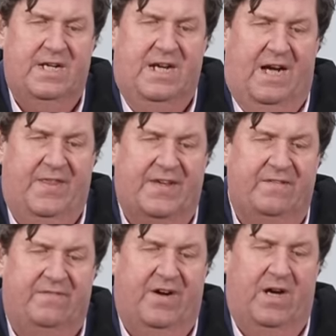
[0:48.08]
And they're
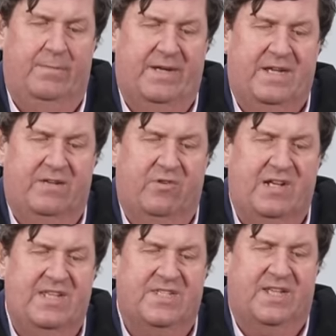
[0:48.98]
confirming and
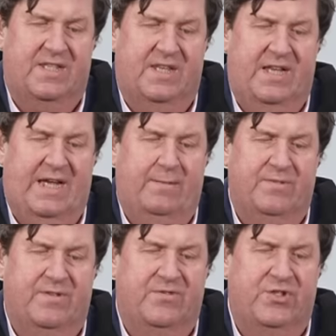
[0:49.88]
releasing the
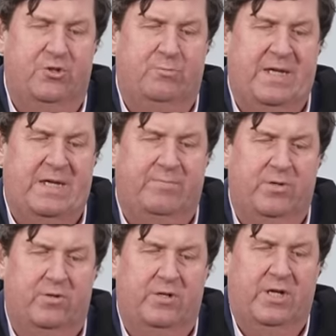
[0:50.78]
names of two
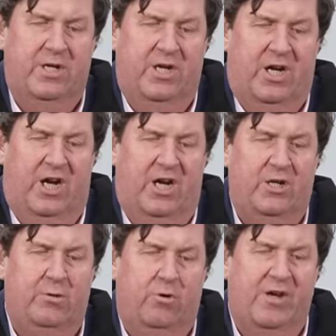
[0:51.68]
people uh,
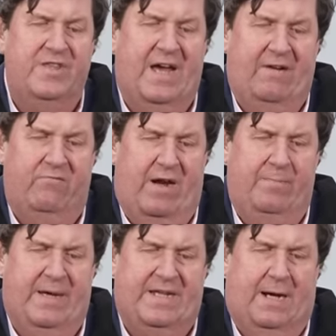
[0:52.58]
who were in that
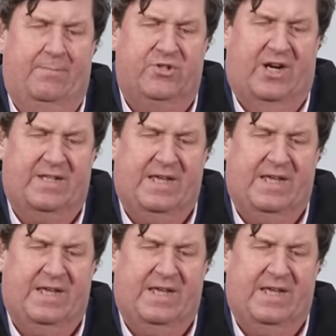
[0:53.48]
red pickup truck.